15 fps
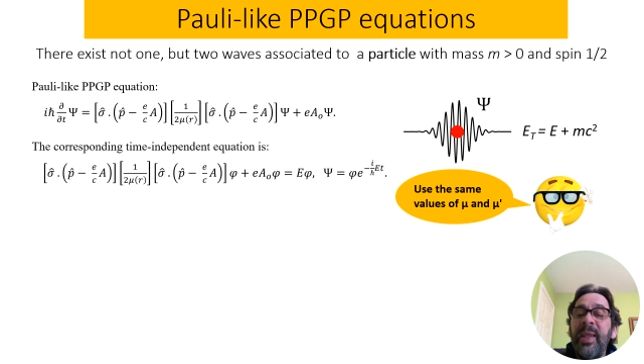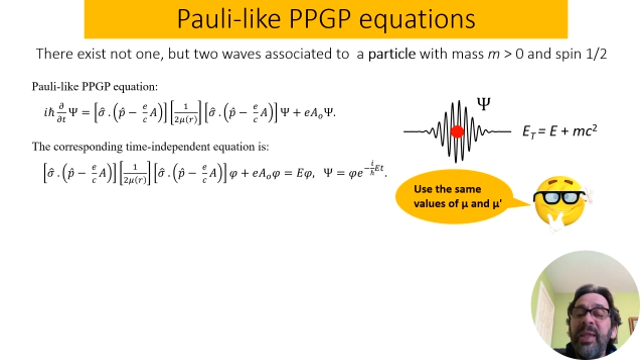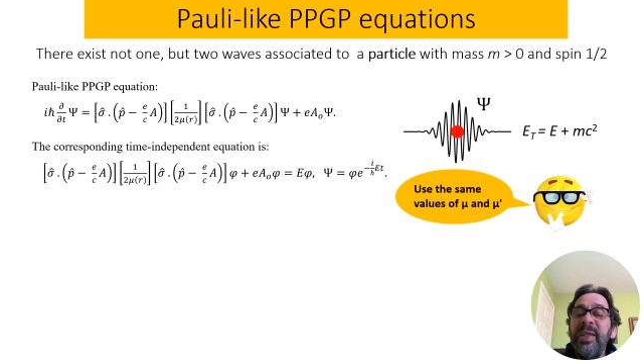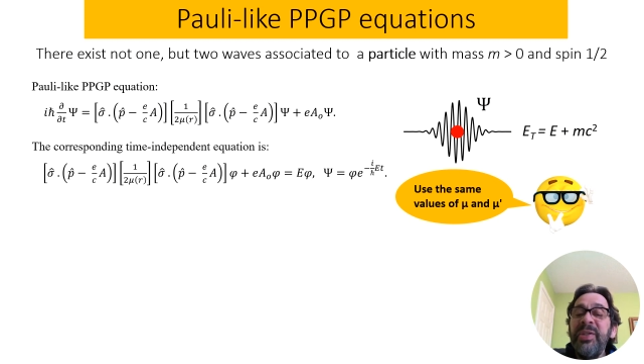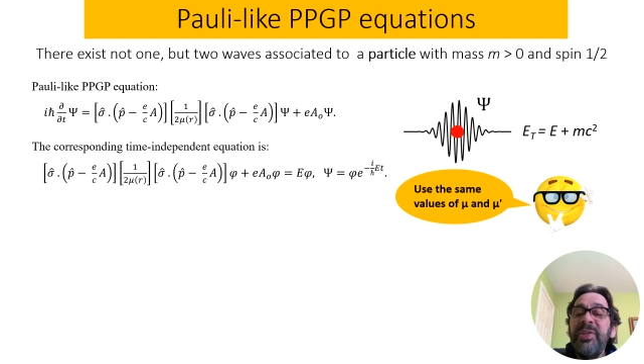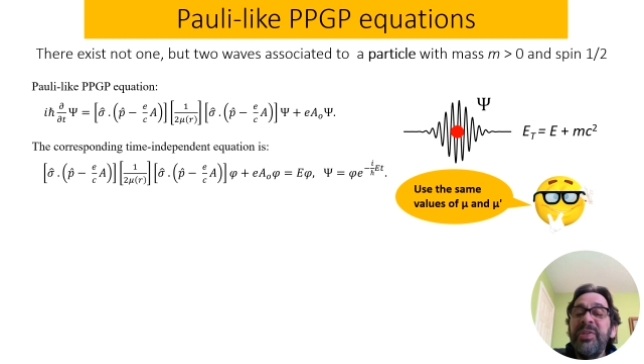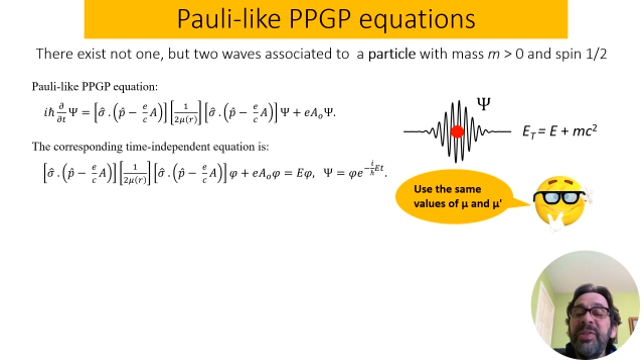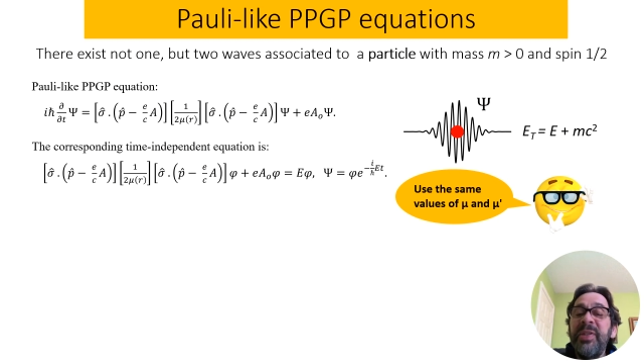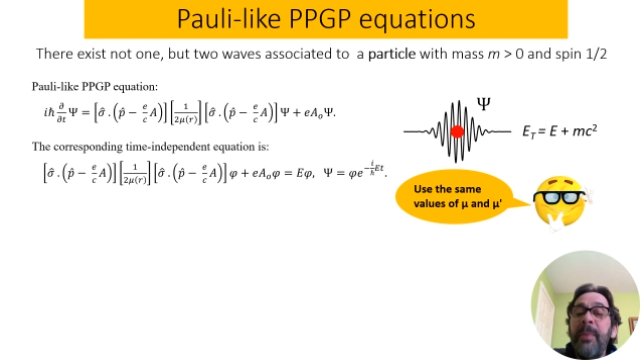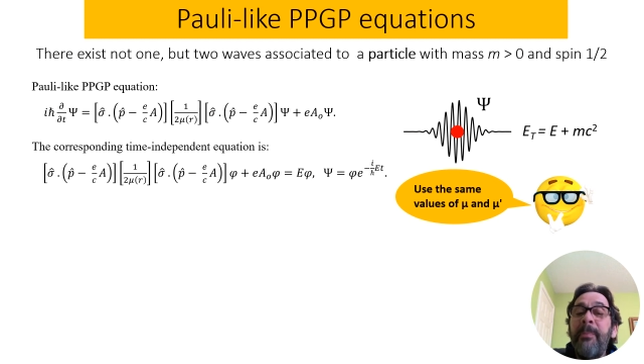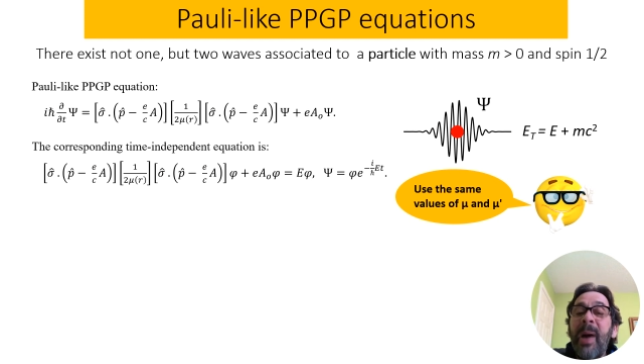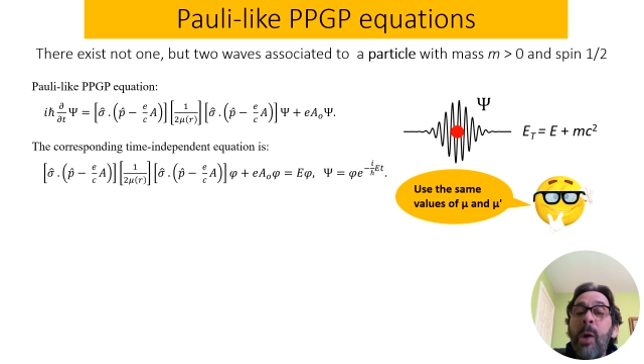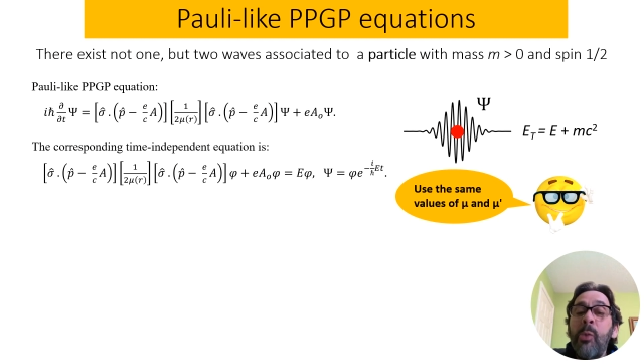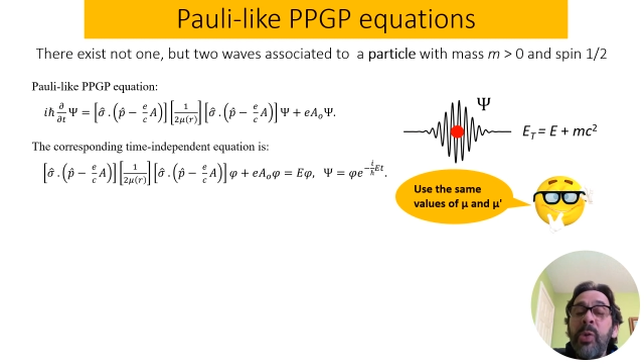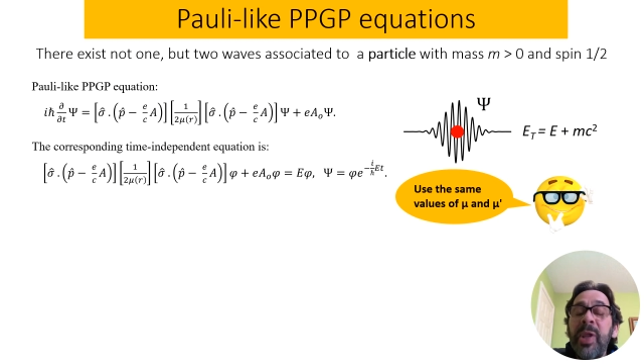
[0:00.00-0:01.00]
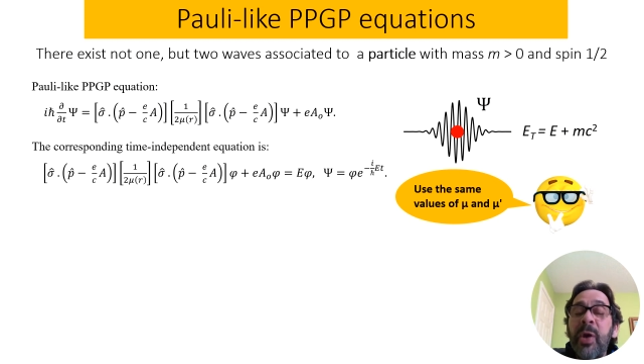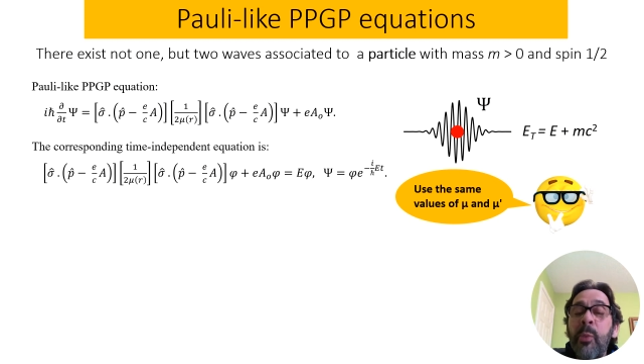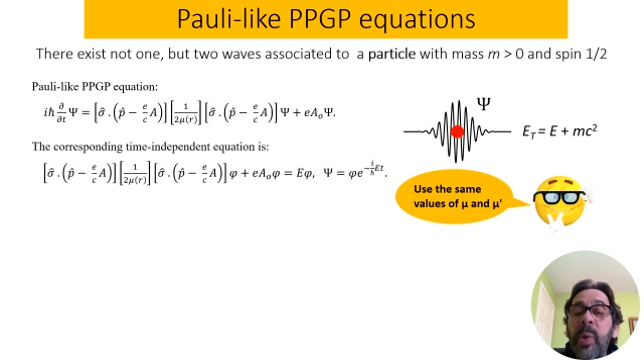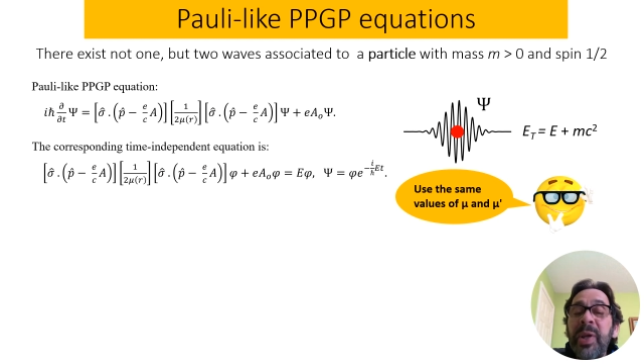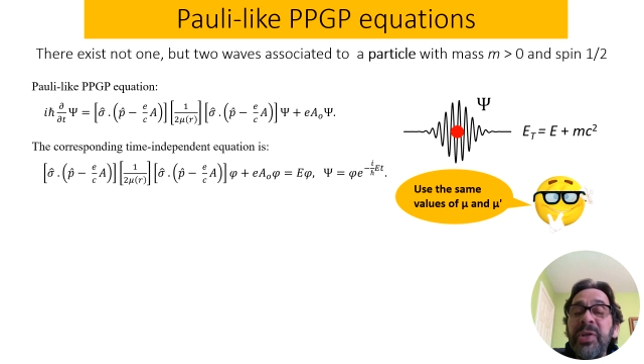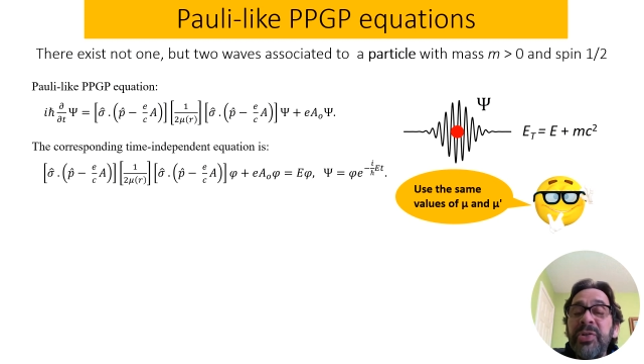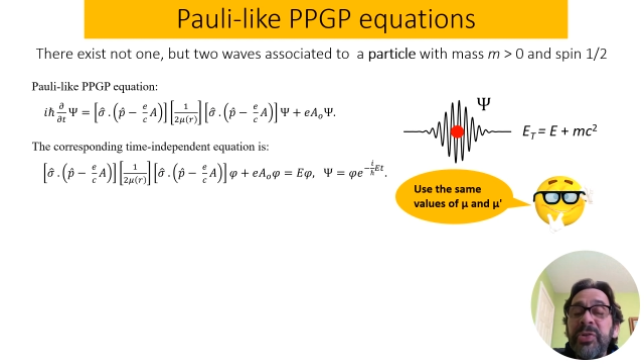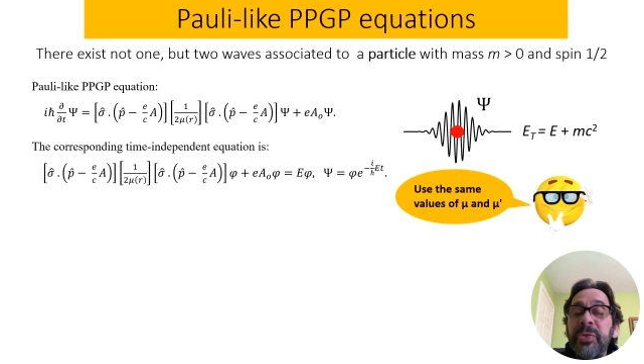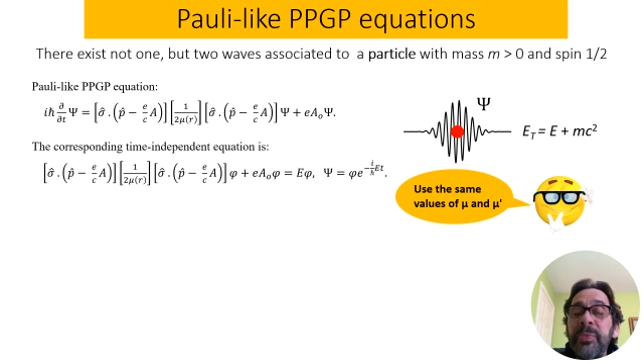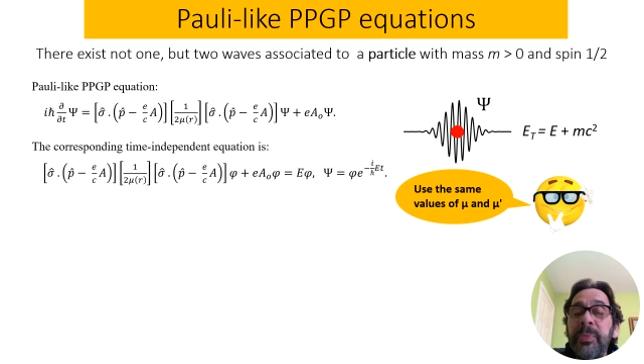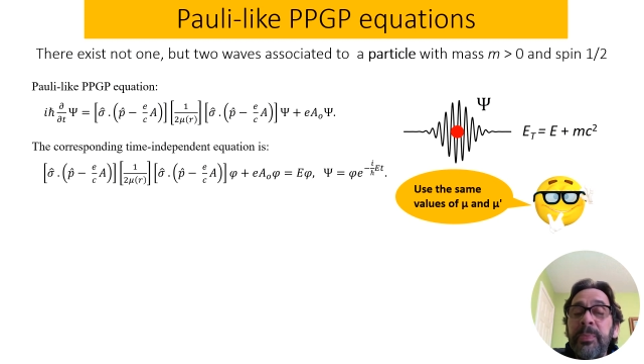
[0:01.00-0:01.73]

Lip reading: is the Pauli equation.